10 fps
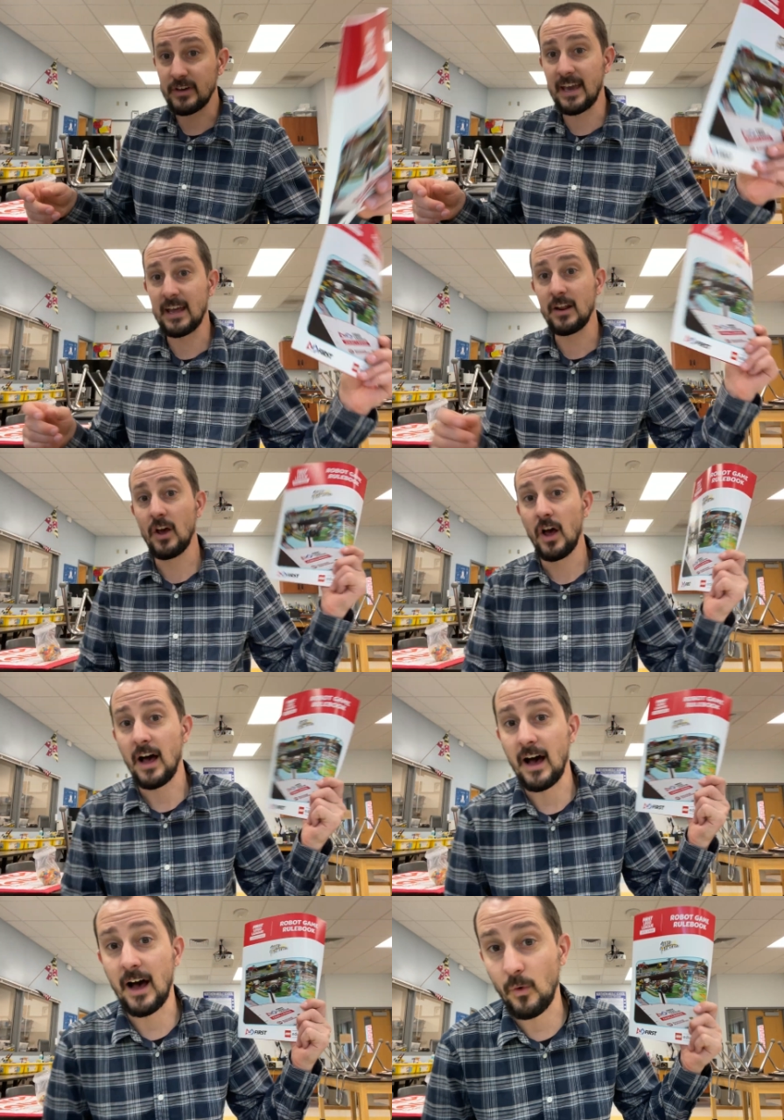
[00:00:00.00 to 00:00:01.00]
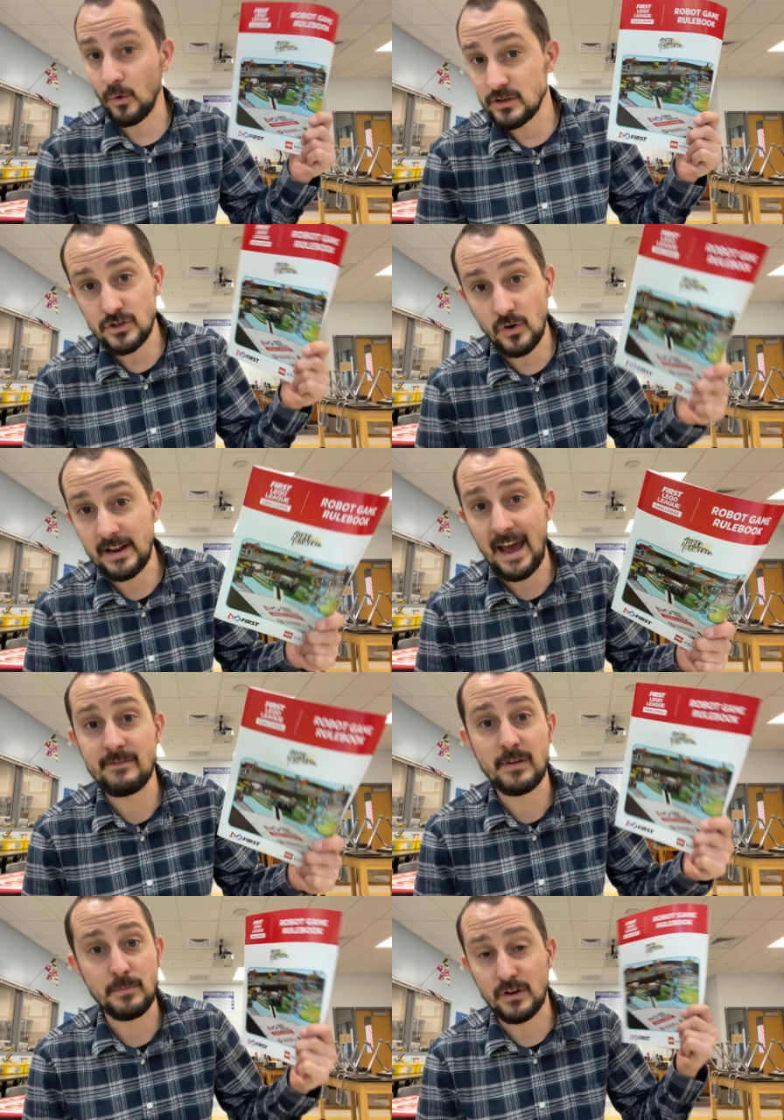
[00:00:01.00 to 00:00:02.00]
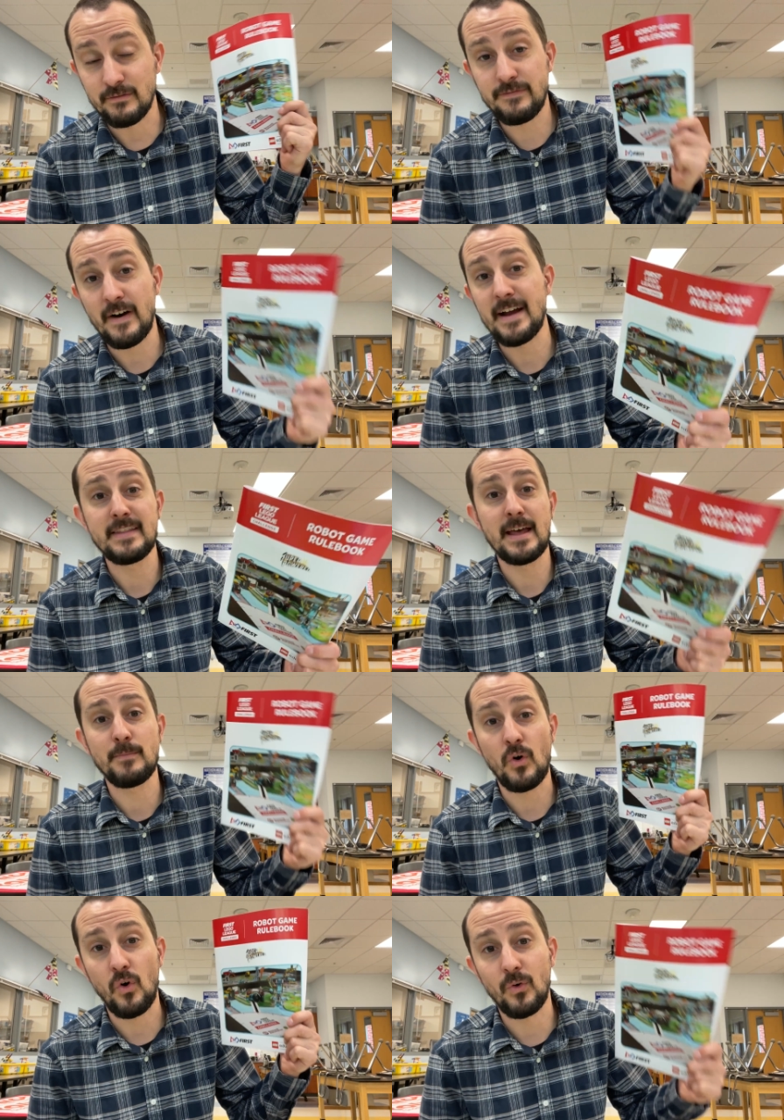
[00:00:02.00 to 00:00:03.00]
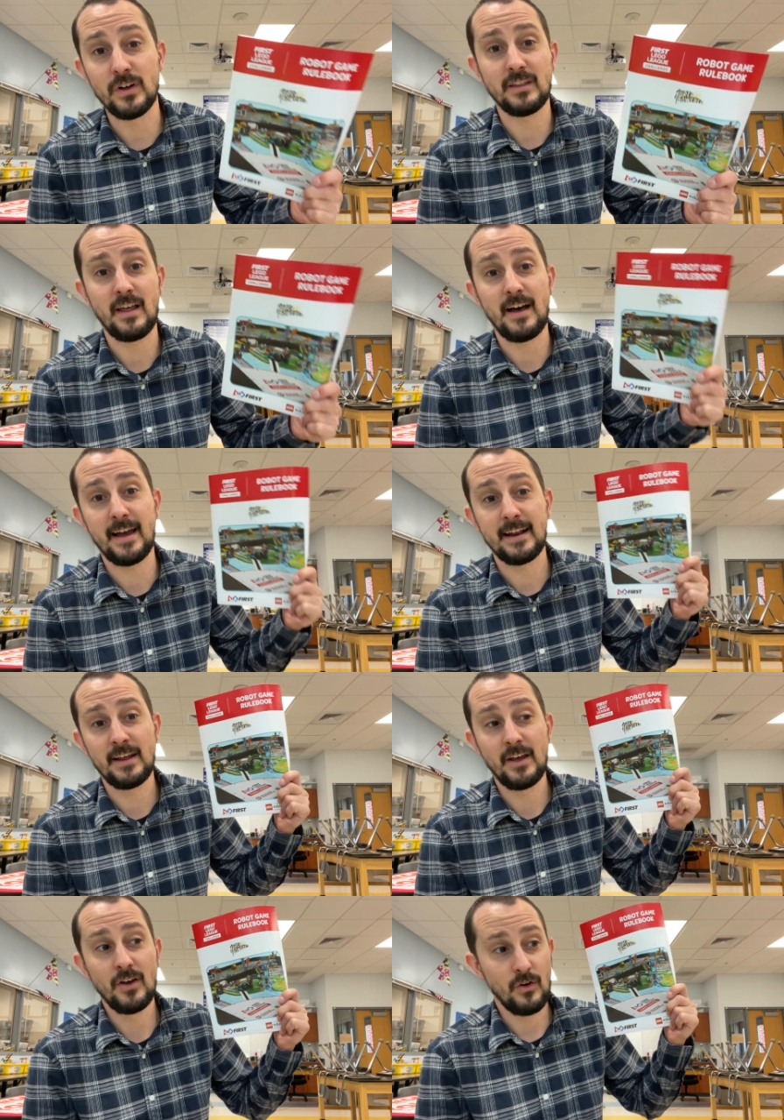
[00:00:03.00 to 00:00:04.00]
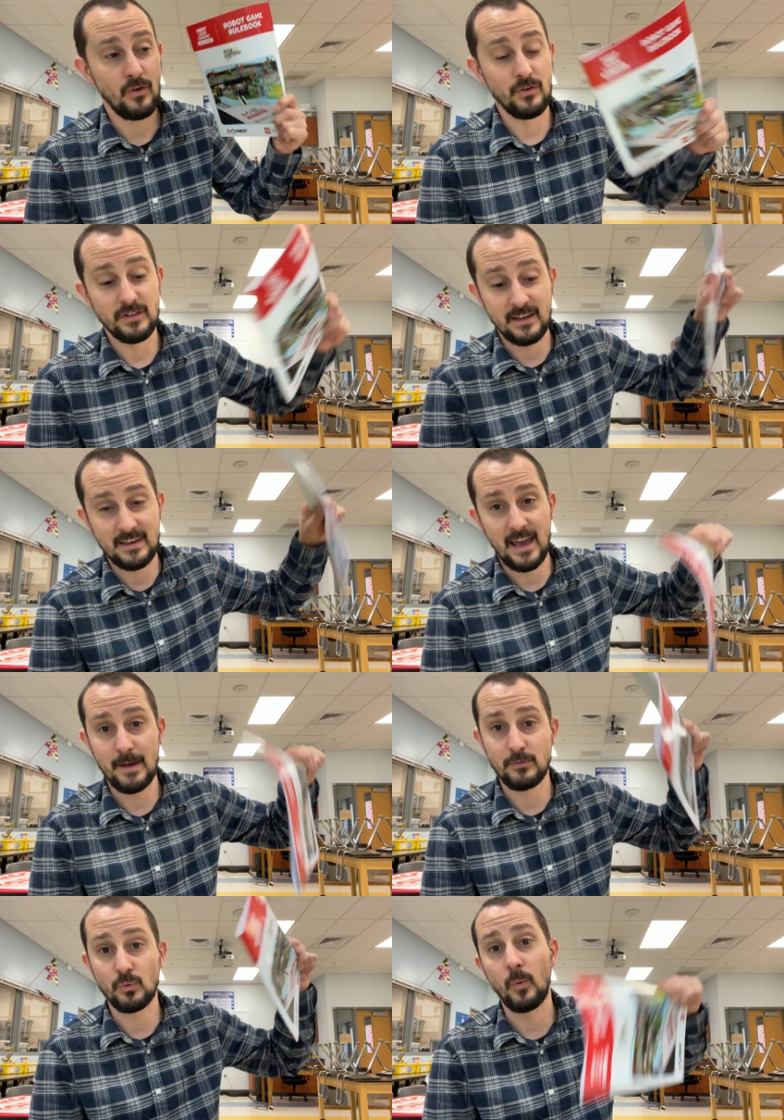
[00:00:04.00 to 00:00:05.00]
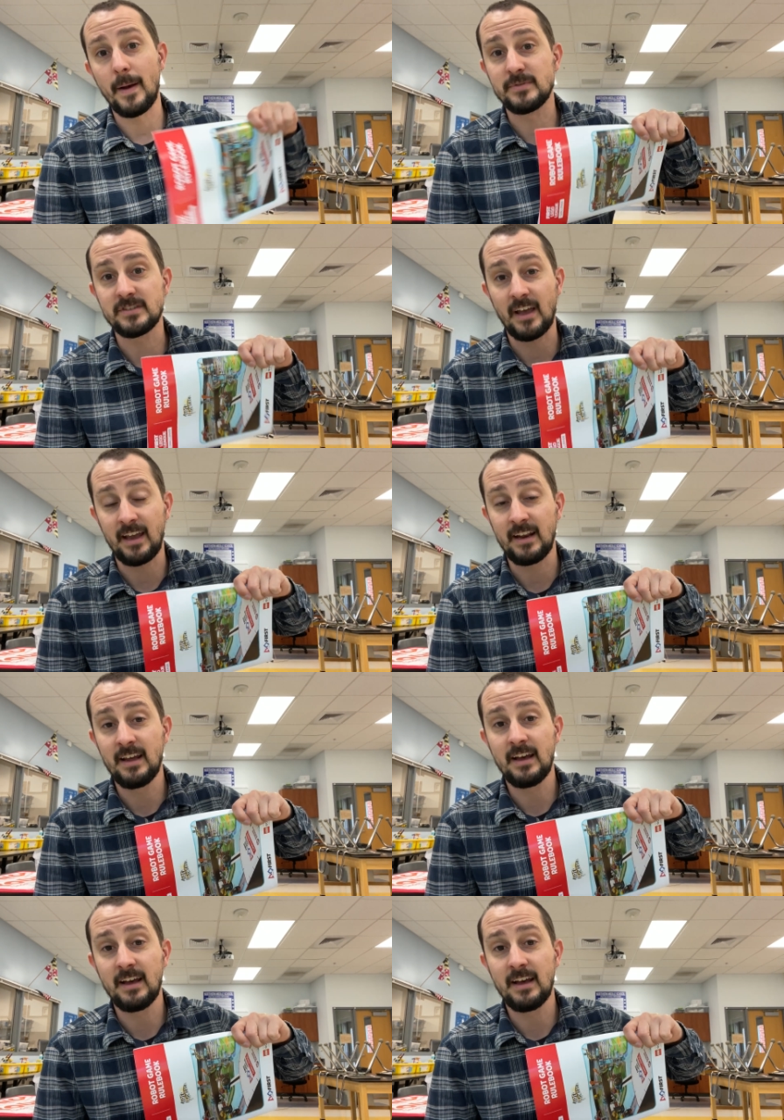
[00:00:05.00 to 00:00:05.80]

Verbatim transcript: kit, uh, or you don't have them, you can find them online on the game's website.